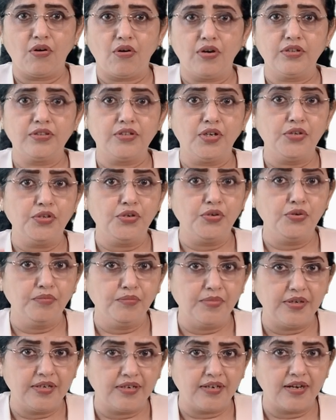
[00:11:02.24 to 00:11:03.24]
on the
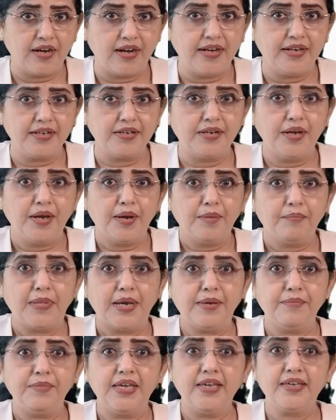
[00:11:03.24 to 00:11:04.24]
humankind
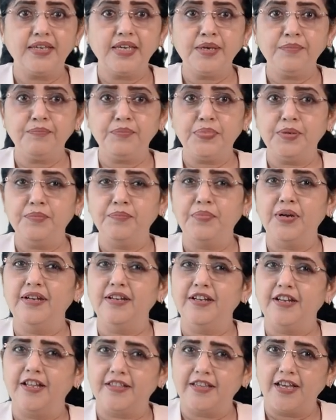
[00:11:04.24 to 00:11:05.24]
by making people
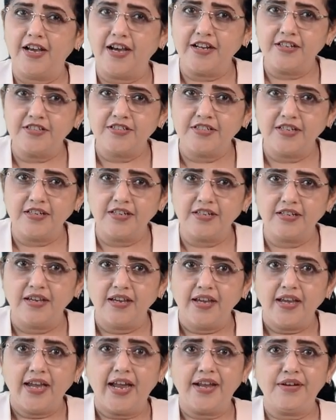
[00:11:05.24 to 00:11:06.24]
lethargic
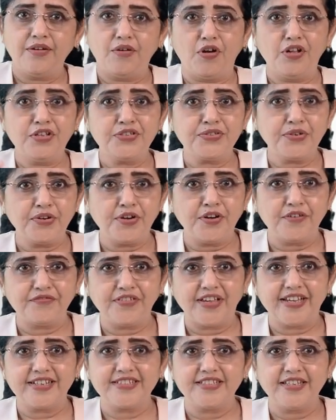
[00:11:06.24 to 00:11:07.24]
and also
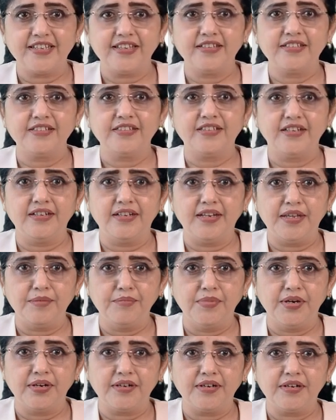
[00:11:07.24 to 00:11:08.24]
affecting the
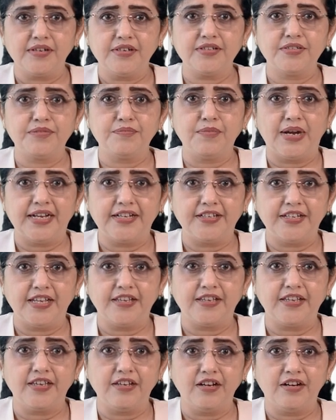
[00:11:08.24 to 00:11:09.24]
laborers by
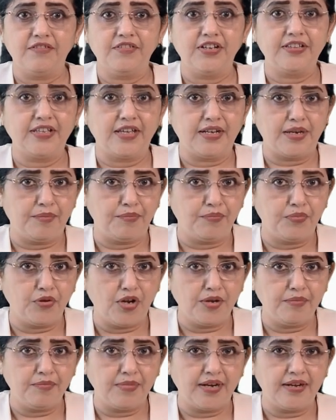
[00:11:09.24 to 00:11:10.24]
taking away their
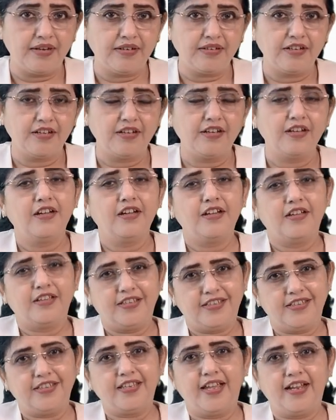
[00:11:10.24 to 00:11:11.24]
employment,
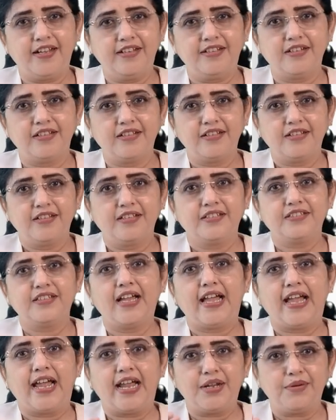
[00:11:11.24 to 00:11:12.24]
yet
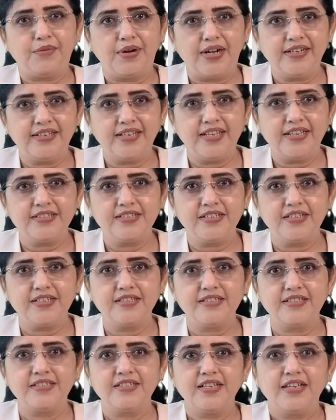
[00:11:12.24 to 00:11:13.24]
the
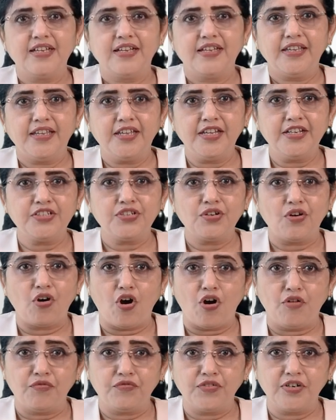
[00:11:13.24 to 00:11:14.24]
advantages it
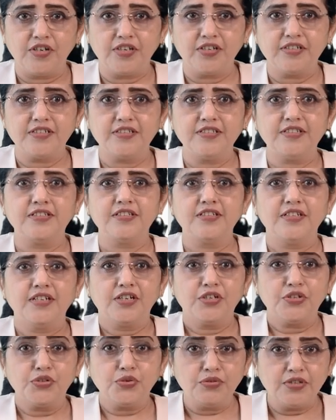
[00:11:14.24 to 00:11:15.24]
offers
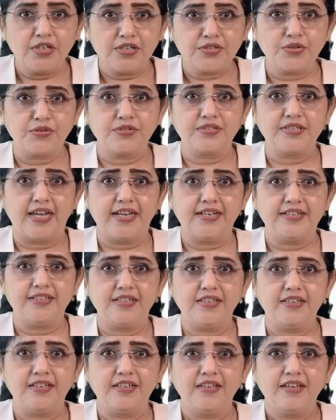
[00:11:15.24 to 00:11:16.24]
to the
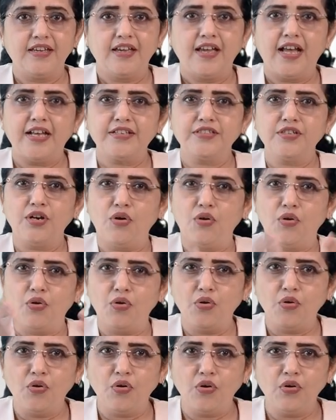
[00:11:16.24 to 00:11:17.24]
society as a
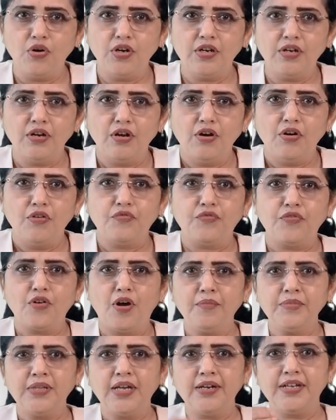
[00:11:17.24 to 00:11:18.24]
whole,
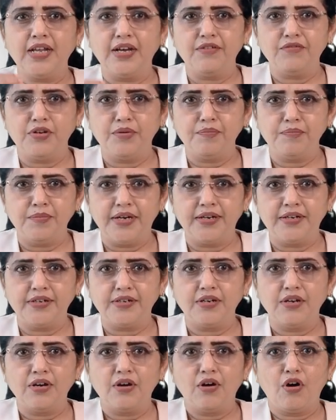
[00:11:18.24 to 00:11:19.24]
from the
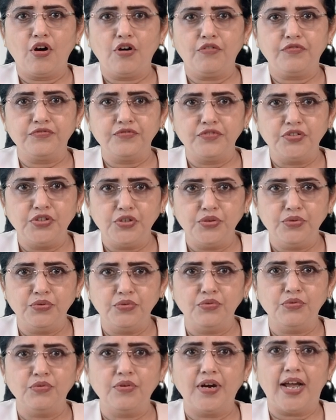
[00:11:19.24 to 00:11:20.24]
development of
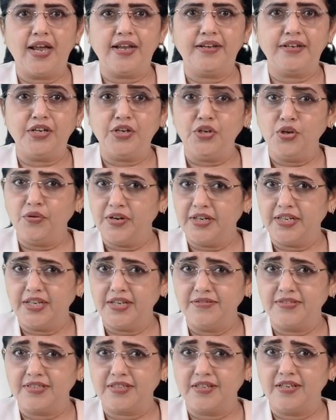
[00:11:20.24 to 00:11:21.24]
new and
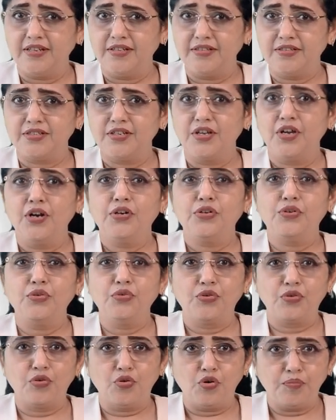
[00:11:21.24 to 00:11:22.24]
innovative skills
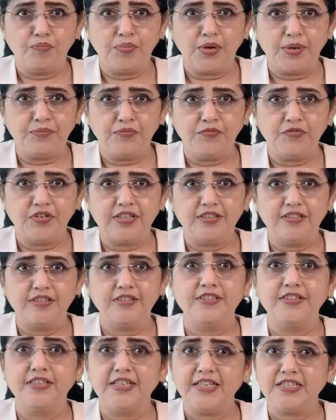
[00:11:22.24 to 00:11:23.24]
to cope up with
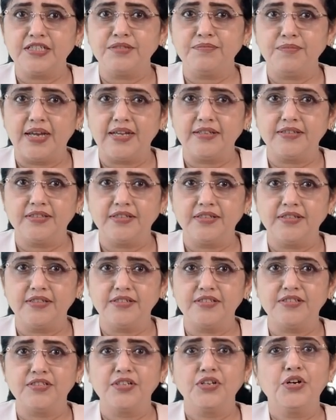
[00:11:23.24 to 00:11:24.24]
these
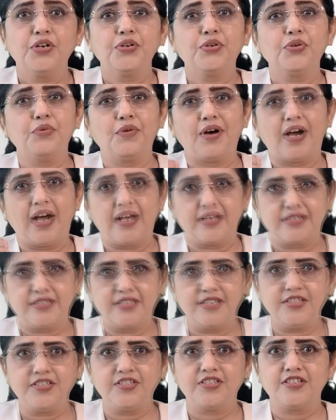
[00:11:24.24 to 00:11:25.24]
methods to
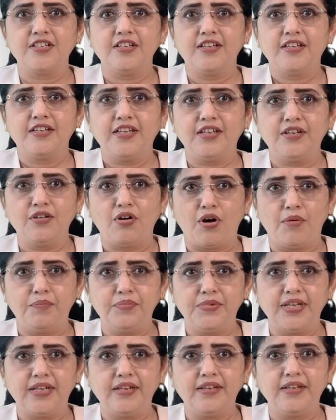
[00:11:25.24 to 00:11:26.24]
assist in
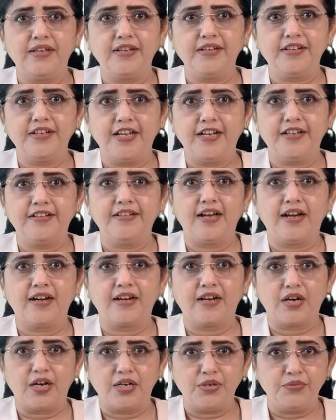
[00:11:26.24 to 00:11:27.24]
obtaining data
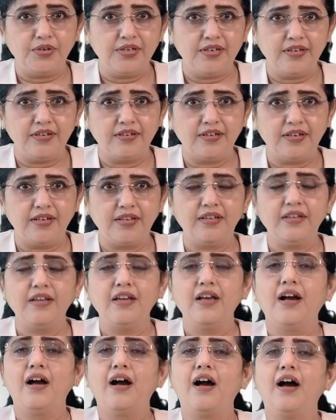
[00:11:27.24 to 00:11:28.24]
conveniently,
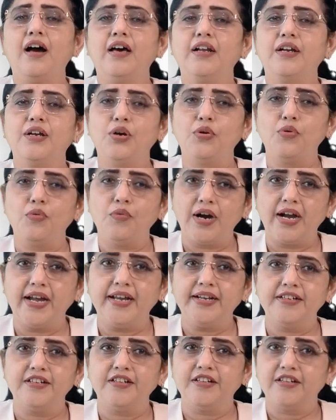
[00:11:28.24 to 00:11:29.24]
are
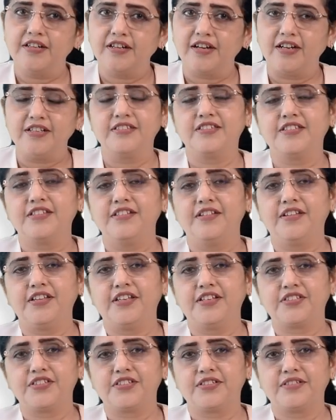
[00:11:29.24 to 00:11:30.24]
quite
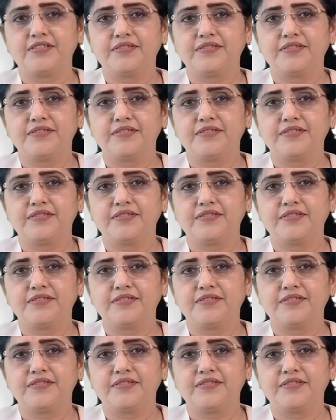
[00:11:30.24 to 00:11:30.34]
considerate.